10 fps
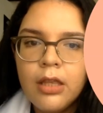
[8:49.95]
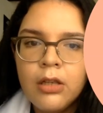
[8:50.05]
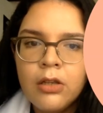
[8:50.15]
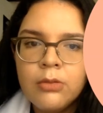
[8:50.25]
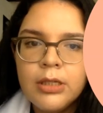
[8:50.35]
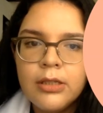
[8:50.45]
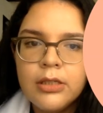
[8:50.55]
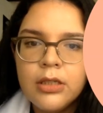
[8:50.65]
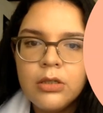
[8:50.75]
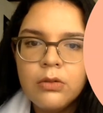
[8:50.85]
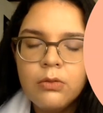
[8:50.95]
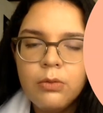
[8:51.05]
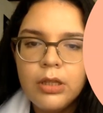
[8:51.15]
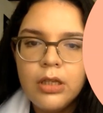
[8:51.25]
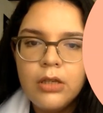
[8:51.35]
and hospitalization
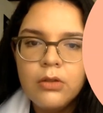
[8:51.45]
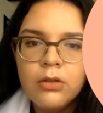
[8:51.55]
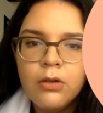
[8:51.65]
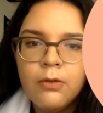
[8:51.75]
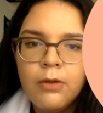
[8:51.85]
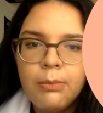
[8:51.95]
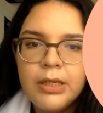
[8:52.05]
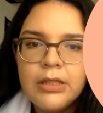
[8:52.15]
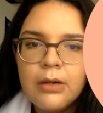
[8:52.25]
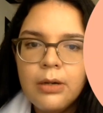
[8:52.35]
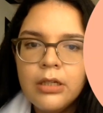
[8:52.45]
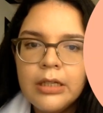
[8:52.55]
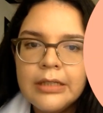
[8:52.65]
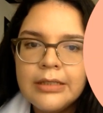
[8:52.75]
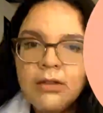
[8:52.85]
with the use of
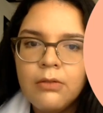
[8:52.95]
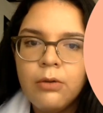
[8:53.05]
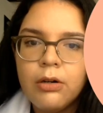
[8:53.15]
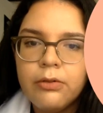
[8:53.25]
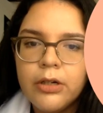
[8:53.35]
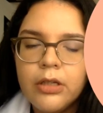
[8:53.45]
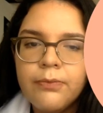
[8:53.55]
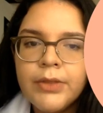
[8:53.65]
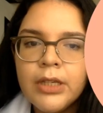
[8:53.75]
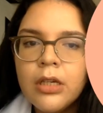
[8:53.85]
apixaban instead of warfarin.